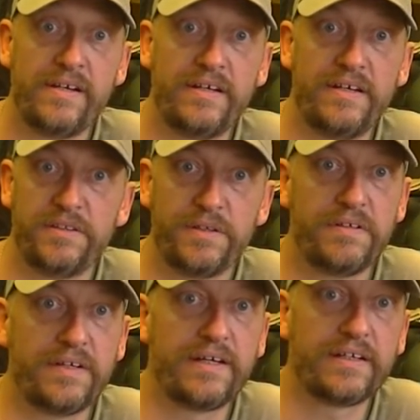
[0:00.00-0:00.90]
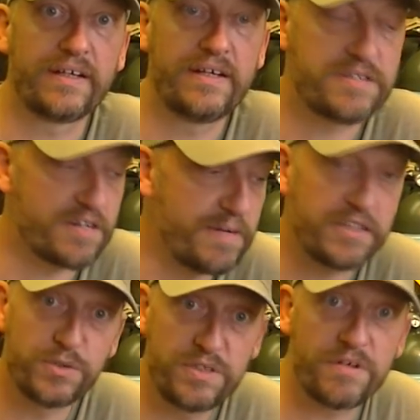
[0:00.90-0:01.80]
in doing that? Okay, so make
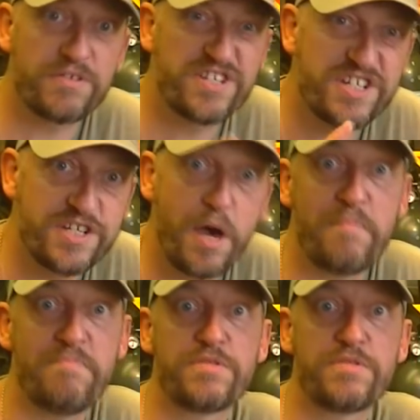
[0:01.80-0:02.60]
sure you've got some